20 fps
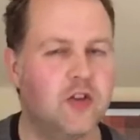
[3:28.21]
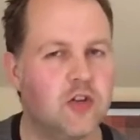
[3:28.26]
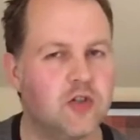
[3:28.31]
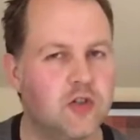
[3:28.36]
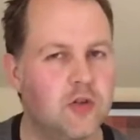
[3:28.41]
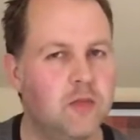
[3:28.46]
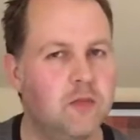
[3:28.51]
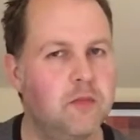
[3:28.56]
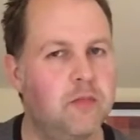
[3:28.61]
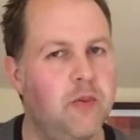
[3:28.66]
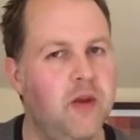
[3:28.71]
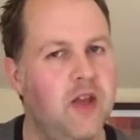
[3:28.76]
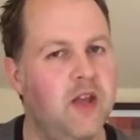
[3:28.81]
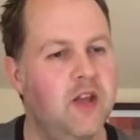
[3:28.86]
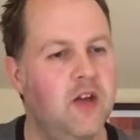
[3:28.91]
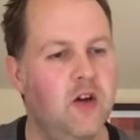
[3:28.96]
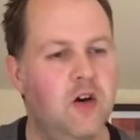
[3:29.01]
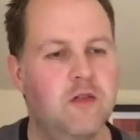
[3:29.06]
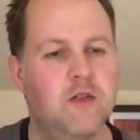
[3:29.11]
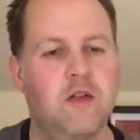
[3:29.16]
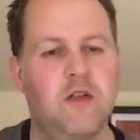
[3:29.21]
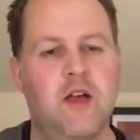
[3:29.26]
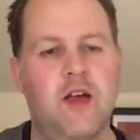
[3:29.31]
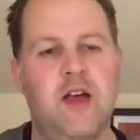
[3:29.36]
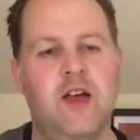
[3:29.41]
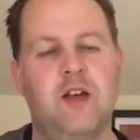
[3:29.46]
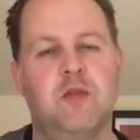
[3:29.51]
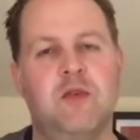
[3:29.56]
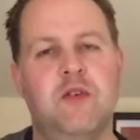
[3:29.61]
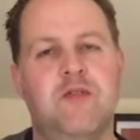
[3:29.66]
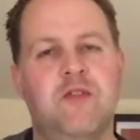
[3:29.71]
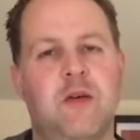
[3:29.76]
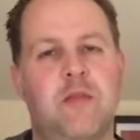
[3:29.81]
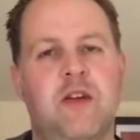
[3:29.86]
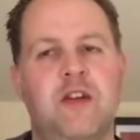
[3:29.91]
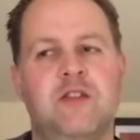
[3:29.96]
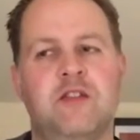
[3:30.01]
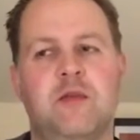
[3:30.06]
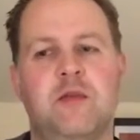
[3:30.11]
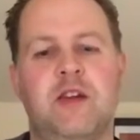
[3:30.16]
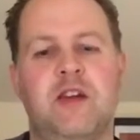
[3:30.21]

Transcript: doesn't beat you over the head with feminism.